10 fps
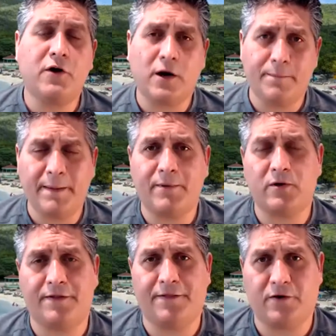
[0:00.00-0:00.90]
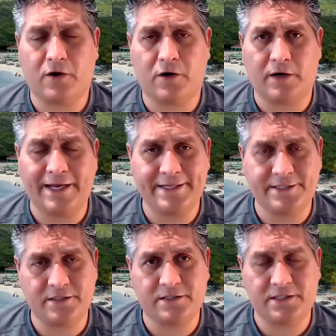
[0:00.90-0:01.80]
people and there are
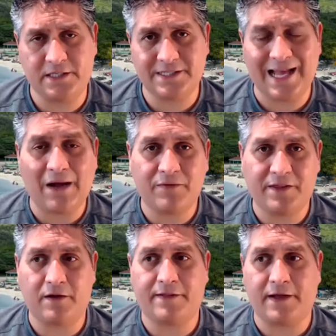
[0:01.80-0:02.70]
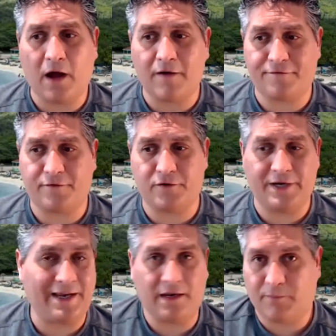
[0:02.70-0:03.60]
agencies out there that offer
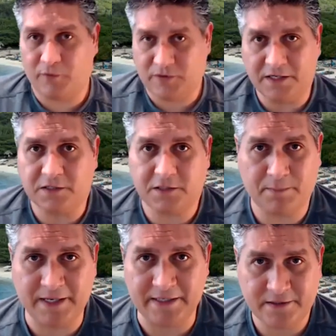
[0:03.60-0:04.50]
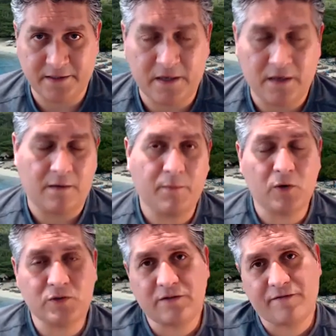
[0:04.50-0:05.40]
90% split.
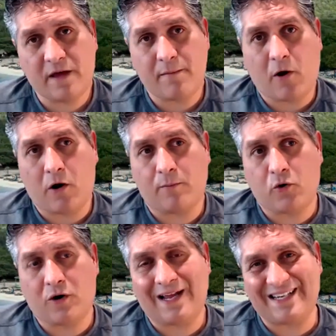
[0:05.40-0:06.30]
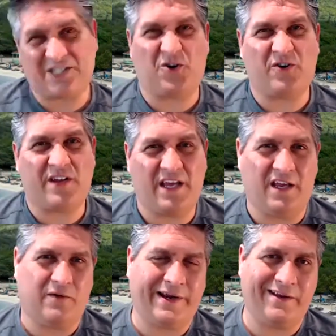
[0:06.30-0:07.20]
Most of them are more like
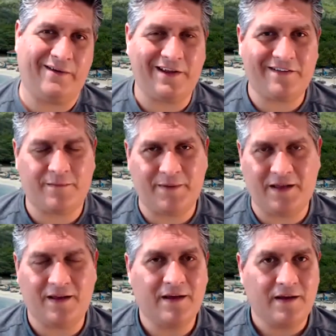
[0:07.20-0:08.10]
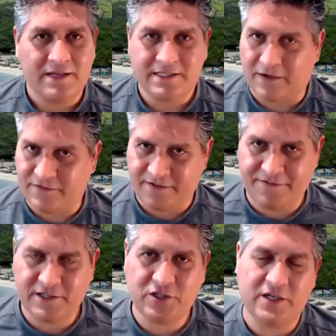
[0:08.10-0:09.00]
turnkey, right? You need to be
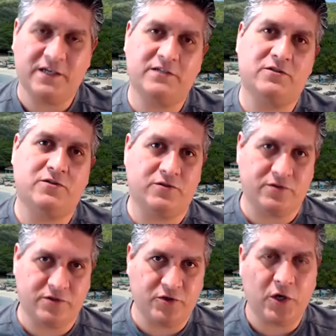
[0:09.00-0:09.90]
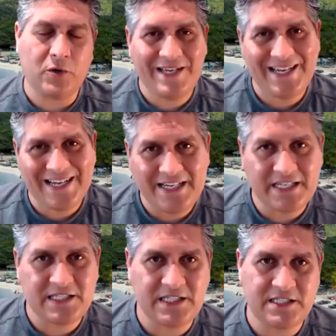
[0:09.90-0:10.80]
self-sufficient. You don't need any
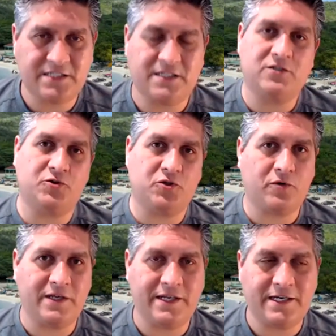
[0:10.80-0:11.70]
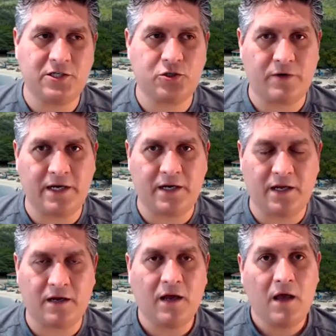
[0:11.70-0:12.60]
assistant. You don't need any
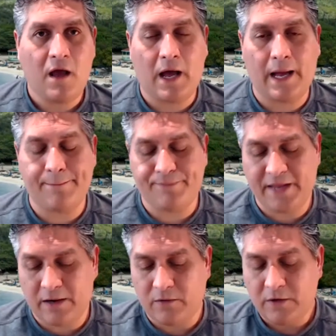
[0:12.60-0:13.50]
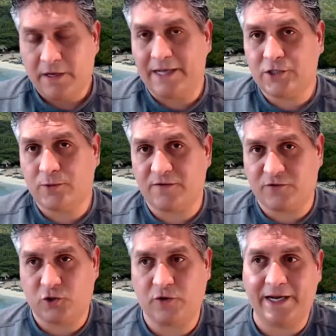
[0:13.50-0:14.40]
training. Now, in terms of
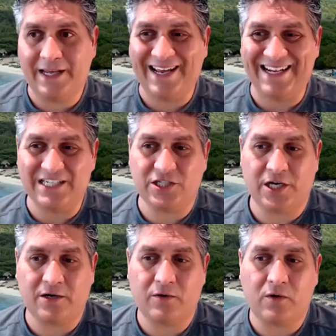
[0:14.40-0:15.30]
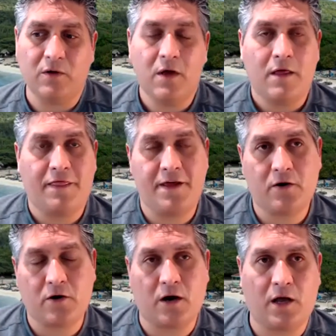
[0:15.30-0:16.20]
training in general, there
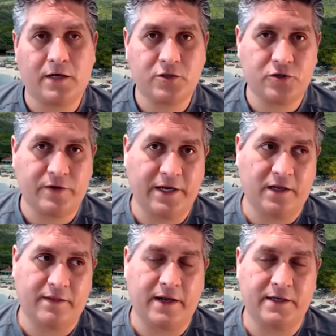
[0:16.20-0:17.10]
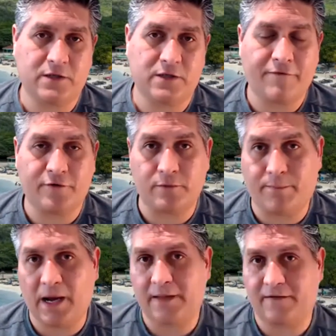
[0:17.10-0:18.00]
are a lot of training that is offered
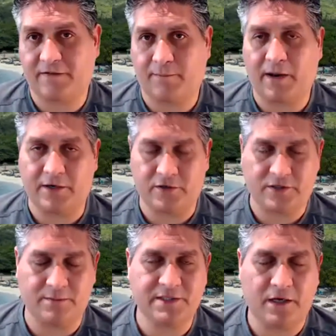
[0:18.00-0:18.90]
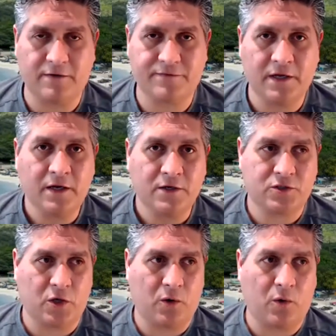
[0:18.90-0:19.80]
by the suppliers themselves.
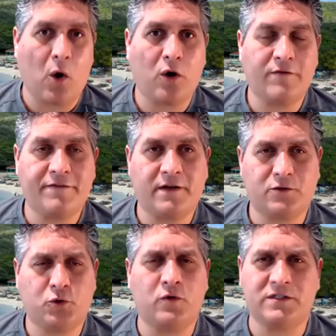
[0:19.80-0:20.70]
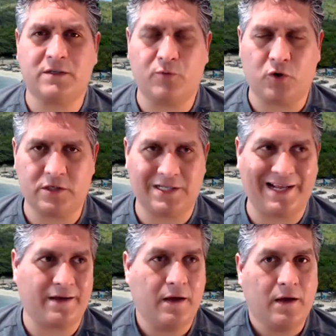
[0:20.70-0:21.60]
So all of the tourism boards,
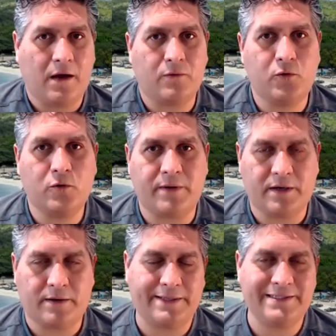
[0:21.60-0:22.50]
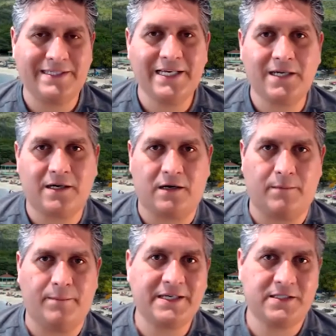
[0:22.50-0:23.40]
like Aruba, Antigua,
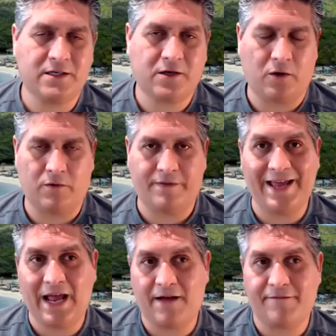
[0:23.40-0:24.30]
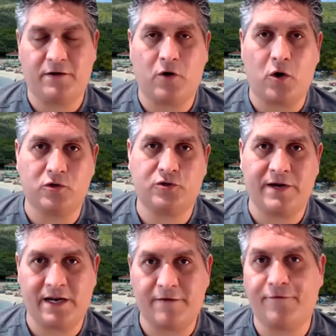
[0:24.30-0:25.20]
Mexico, they have their own
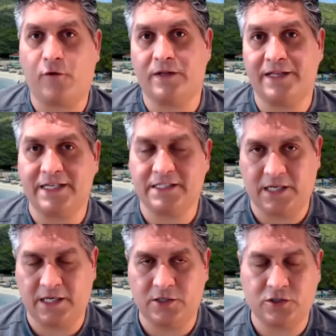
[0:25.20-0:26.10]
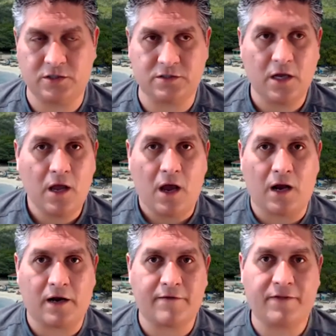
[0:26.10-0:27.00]
training for the destinations. A
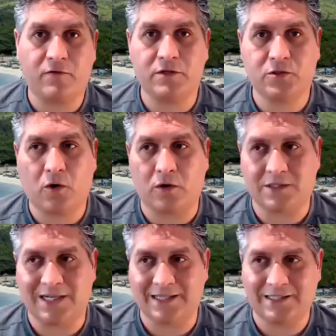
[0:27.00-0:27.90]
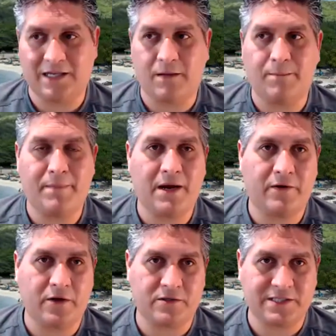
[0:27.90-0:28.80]
lot of the resorts, let's say the
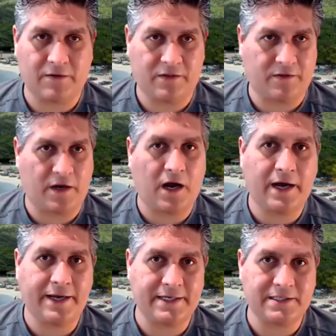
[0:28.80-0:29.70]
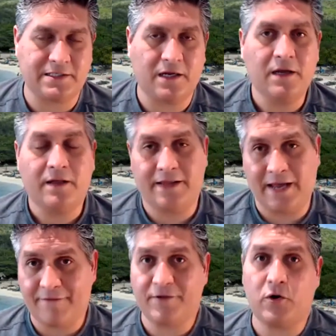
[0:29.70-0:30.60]
Marriott's out there, the Hyatts, they
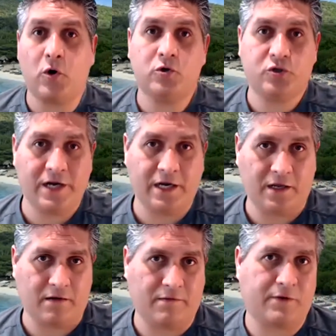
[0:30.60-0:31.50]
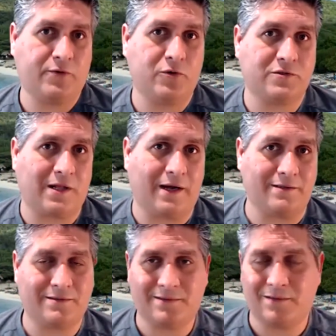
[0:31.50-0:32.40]
have their own training. The cruise
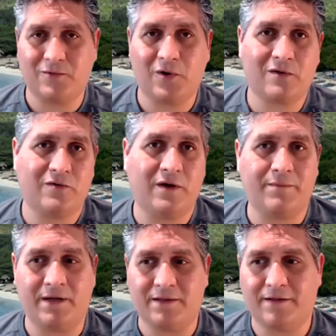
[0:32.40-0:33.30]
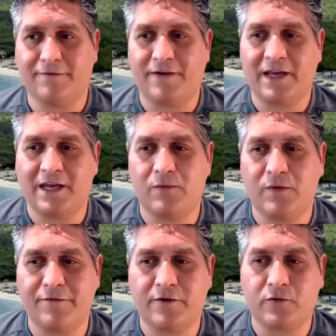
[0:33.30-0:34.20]
lines, the Royal Caribbean, the Viking
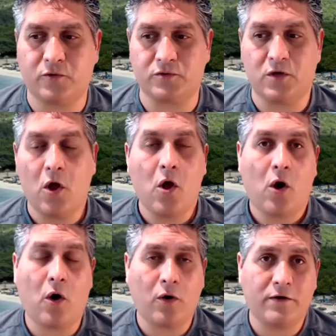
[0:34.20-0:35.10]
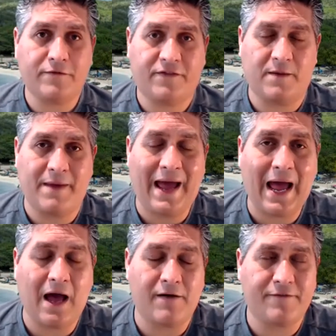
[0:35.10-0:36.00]
River Cruise, all of them
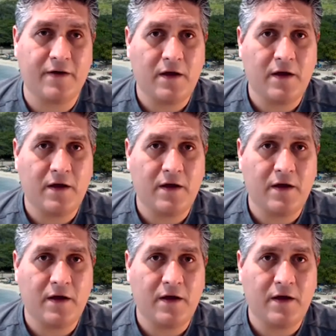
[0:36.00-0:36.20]
have